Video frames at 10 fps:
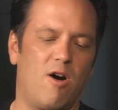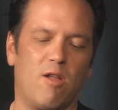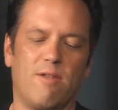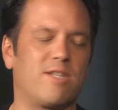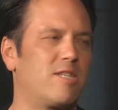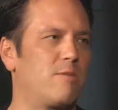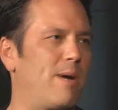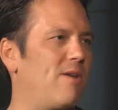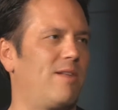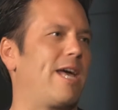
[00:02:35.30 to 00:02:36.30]
All of this is
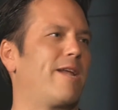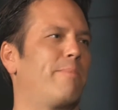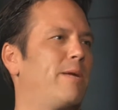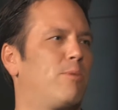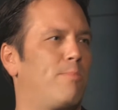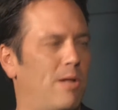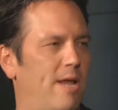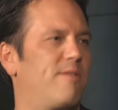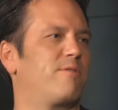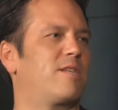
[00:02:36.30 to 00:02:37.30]
about letting people
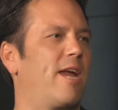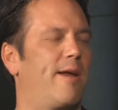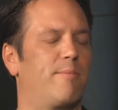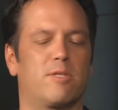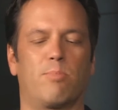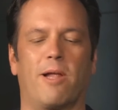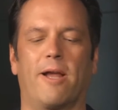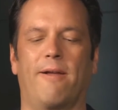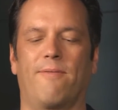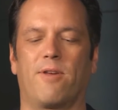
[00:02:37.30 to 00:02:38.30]
play those games,
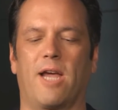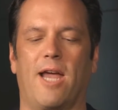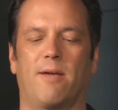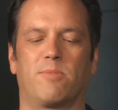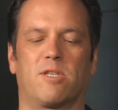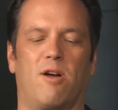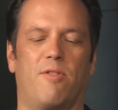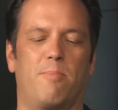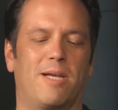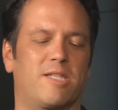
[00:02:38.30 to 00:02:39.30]
playing the games
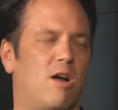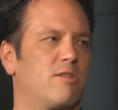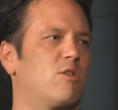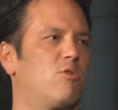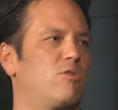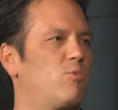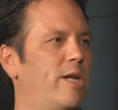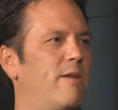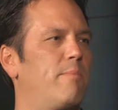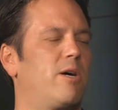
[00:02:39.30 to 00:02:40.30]
on the best consoles
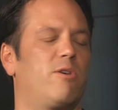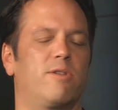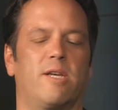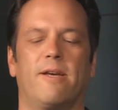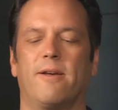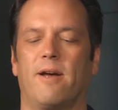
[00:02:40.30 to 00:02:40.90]
we can build,